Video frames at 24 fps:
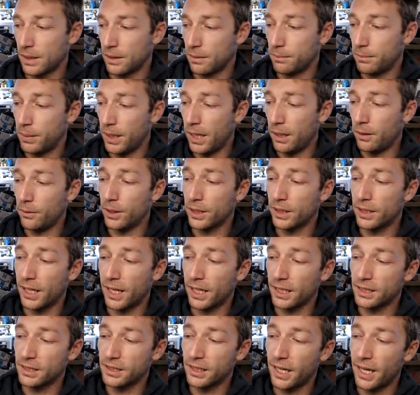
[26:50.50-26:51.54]
But with
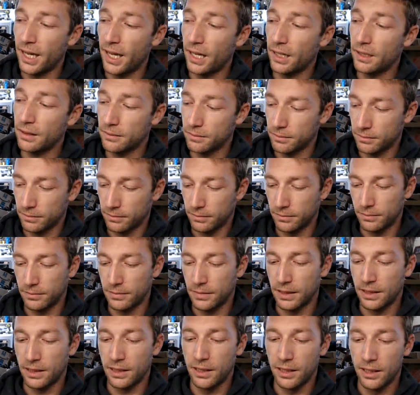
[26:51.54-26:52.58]
that said,
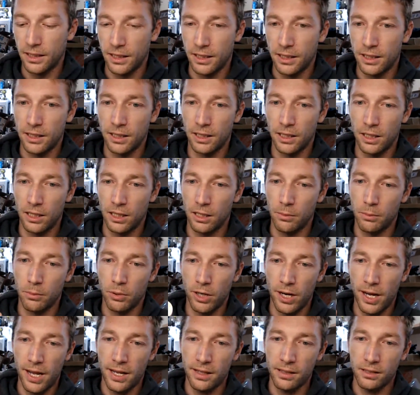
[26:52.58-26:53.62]
the
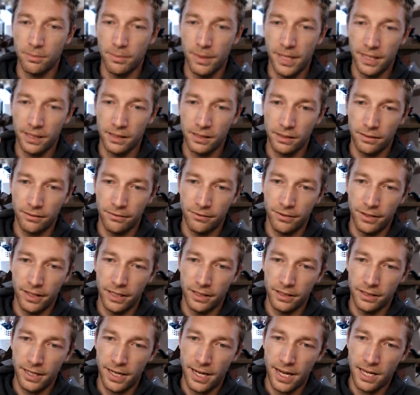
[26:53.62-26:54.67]
press makes some
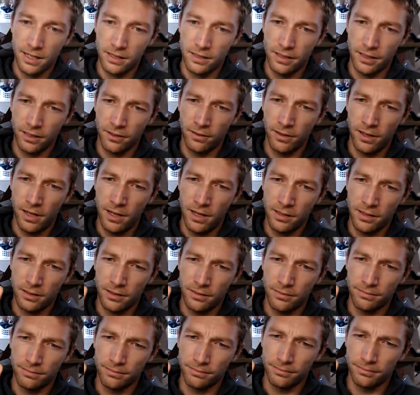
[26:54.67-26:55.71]
fantastic rosin.